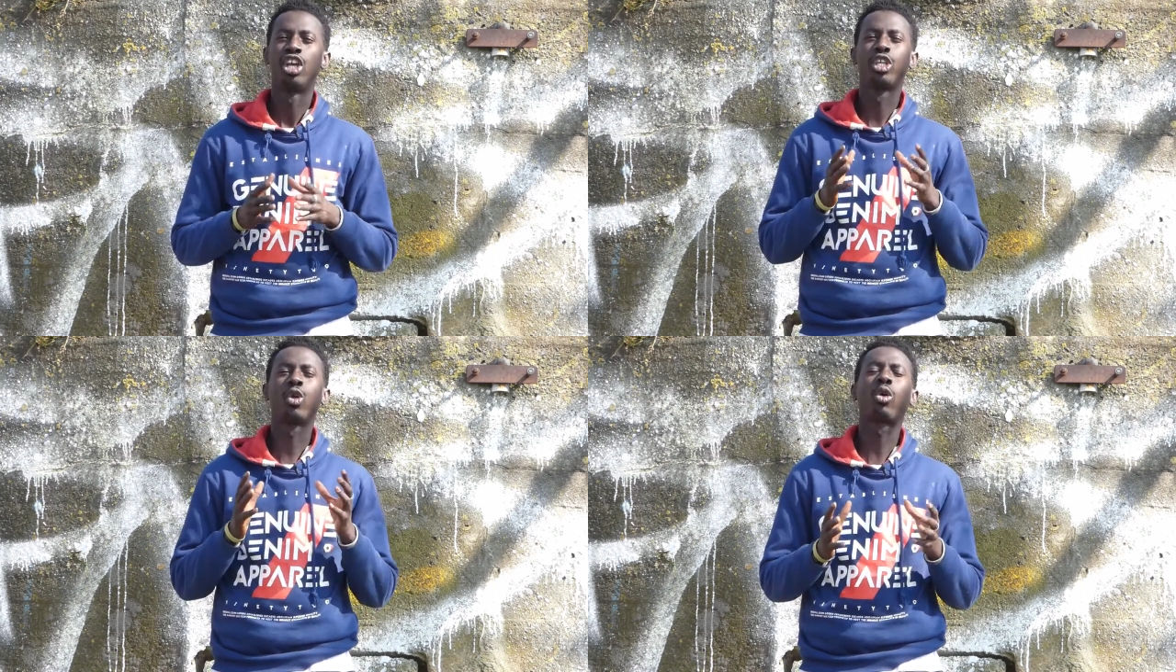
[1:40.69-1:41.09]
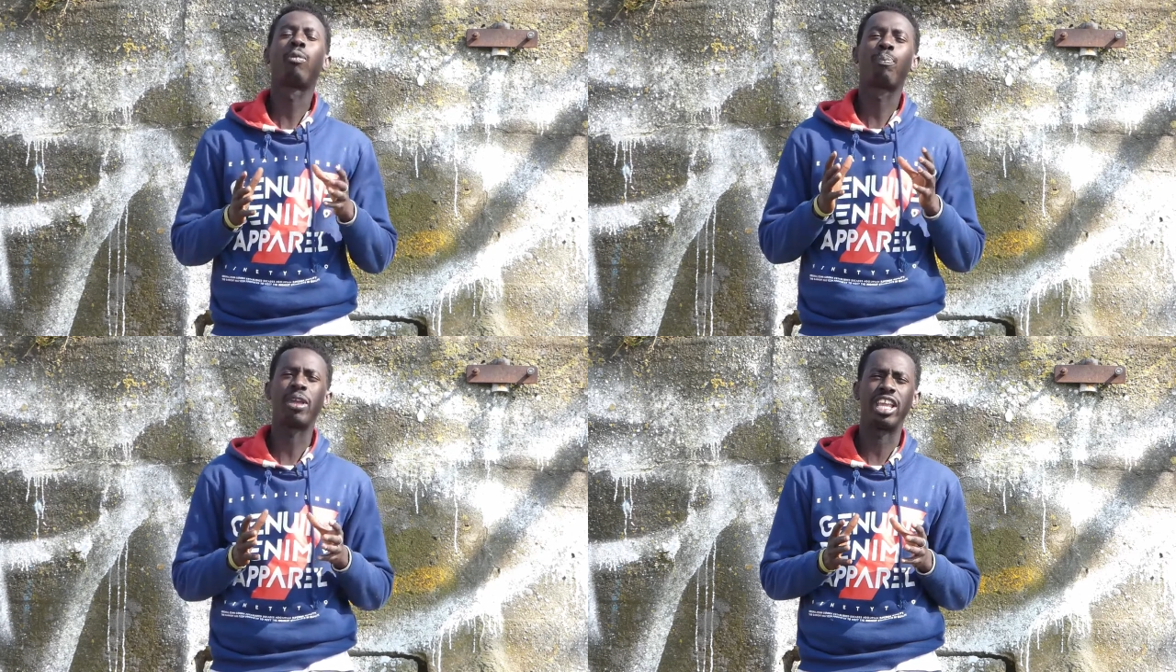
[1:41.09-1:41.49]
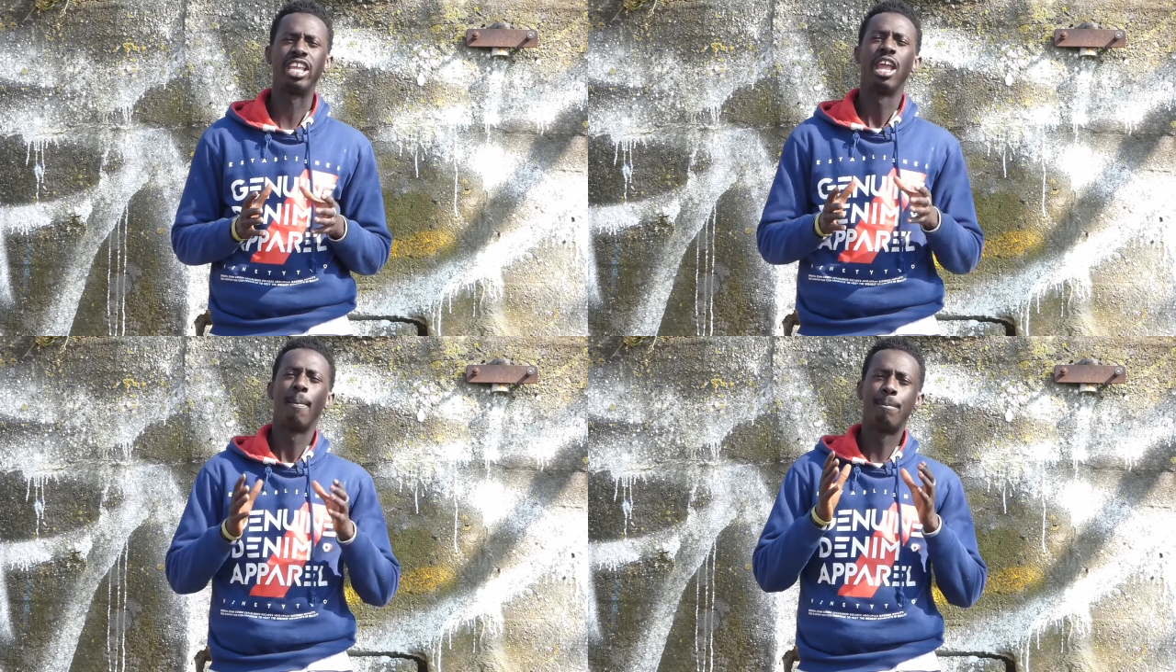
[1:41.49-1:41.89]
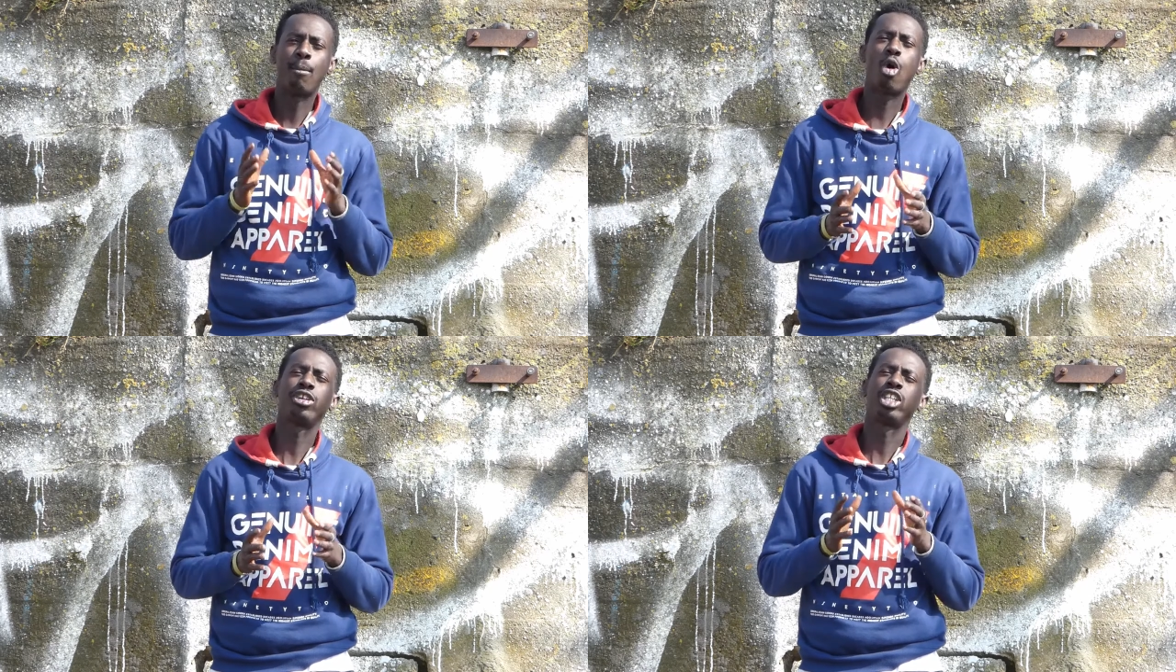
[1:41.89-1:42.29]
you could pay
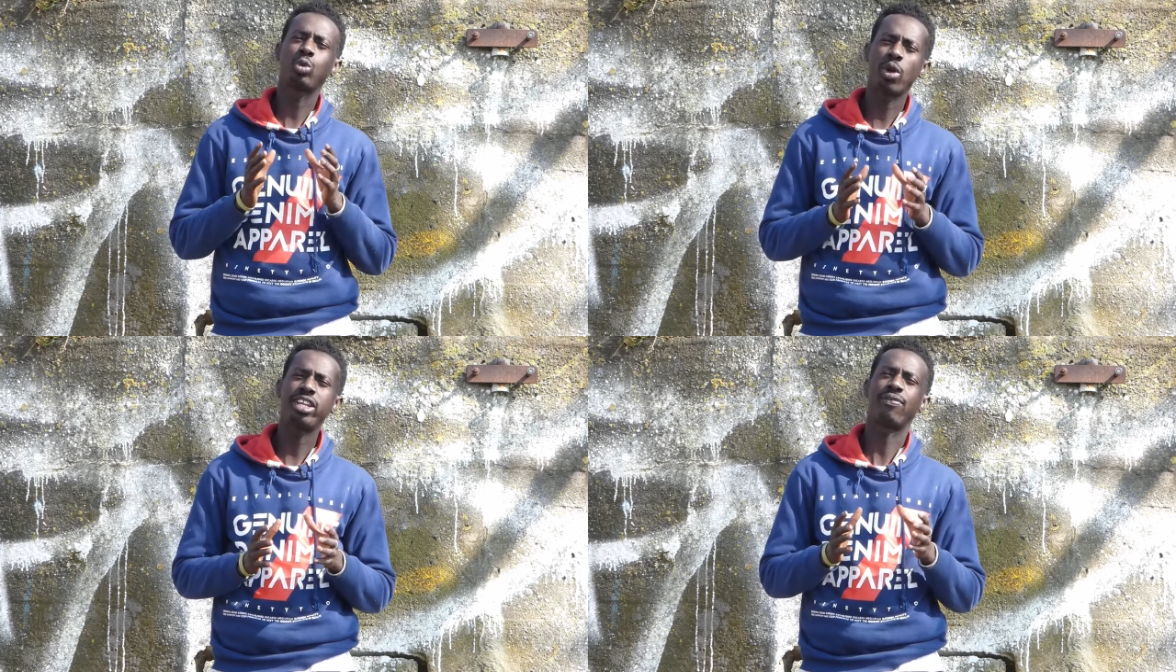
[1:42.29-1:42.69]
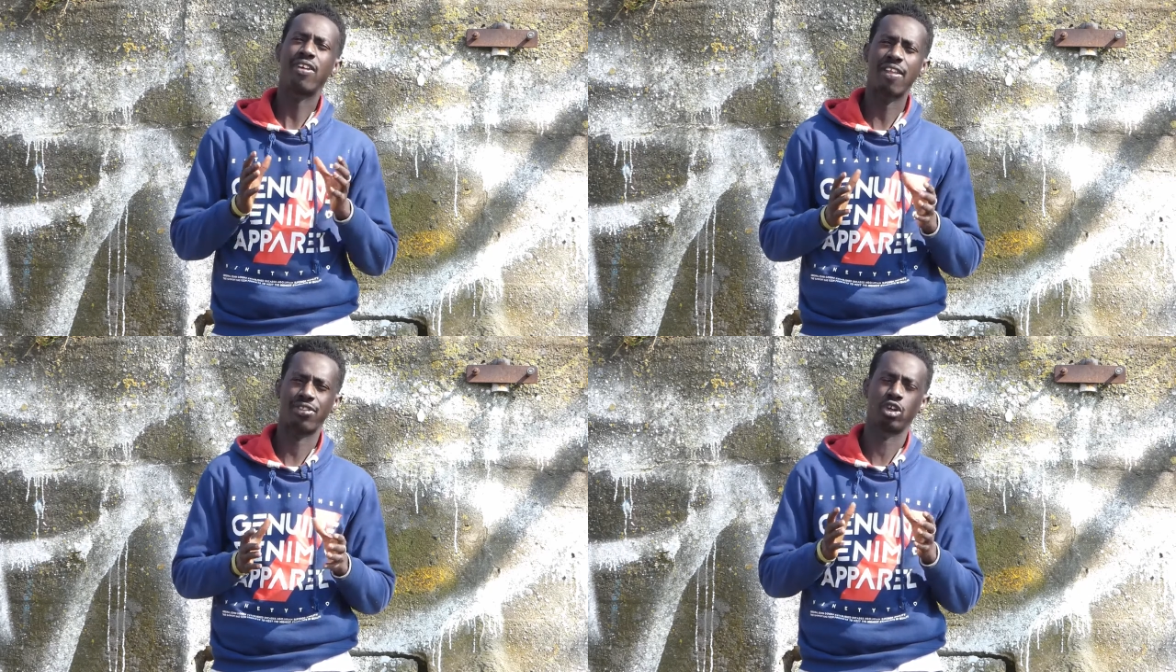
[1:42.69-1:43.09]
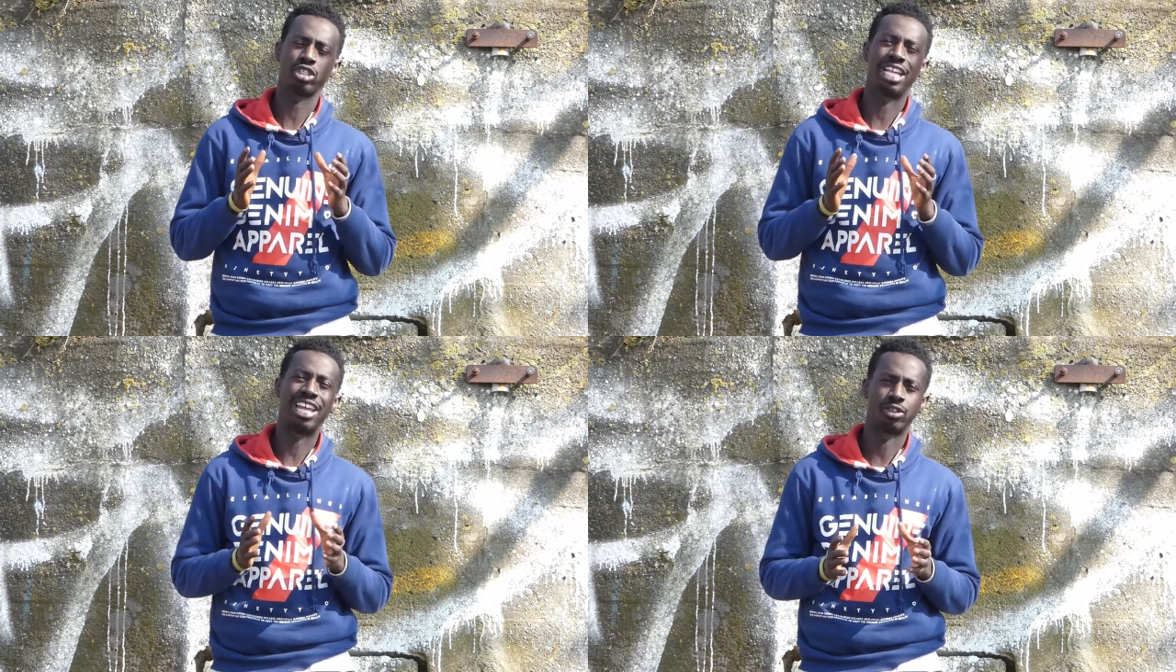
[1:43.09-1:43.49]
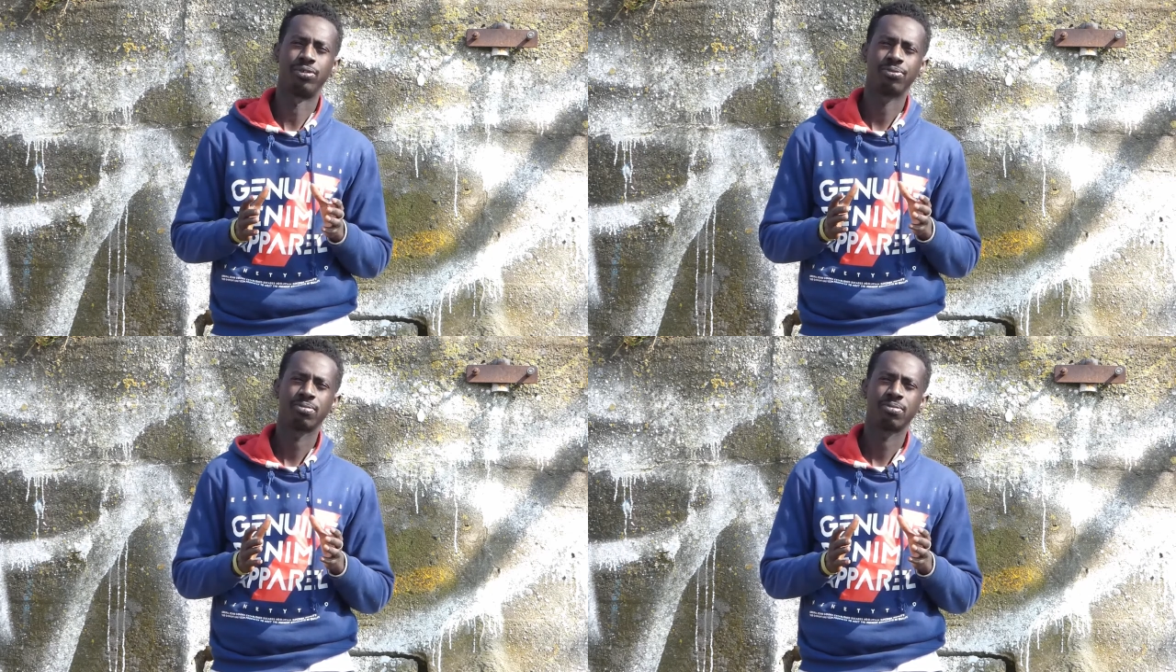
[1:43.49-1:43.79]
more than 25,000 euro,